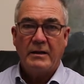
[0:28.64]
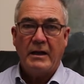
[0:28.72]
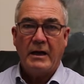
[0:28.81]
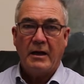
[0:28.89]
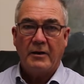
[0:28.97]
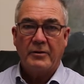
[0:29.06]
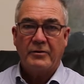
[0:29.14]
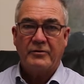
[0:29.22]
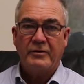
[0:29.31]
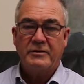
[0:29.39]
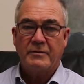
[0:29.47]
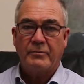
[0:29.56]
Now,
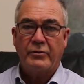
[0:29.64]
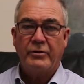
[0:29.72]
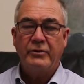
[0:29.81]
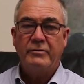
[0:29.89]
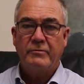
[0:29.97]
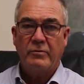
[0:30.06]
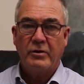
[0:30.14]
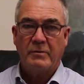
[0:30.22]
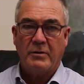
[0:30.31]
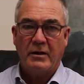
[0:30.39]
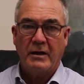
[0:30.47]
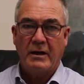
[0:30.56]
through some prudent work by